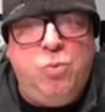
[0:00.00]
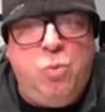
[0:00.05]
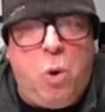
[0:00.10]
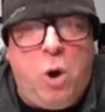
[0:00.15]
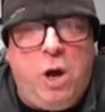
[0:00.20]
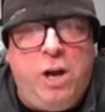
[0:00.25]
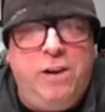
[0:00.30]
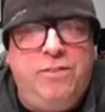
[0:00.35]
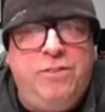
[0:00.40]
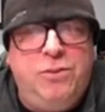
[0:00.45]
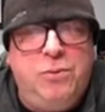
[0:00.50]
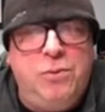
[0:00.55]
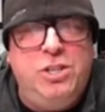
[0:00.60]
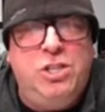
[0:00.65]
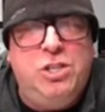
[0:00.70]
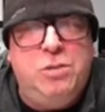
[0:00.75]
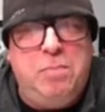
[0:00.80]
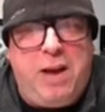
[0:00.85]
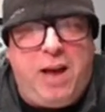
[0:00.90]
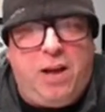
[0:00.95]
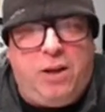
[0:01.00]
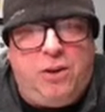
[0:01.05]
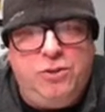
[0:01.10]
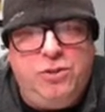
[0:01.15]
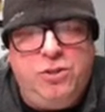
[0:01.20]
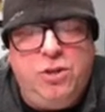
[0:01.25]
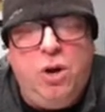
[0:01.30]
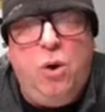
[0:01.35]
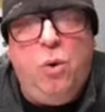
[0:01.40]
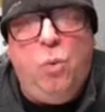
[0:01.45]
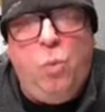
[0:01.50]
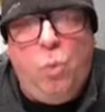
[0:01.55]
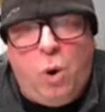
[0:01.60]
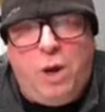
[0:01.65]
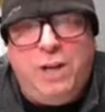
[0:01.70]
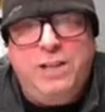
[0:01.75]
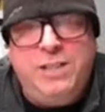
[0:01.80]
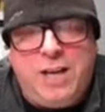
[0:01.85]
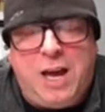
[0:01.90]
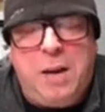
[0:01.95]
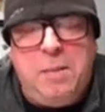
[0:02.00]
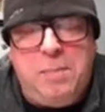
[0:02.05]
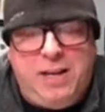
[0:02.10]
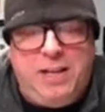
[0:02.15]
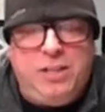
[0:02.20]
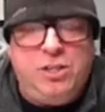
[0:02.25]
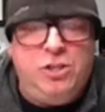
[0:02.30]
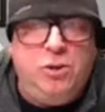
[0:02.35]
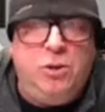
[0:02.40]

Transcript: 1 of 3 spells 1 time each.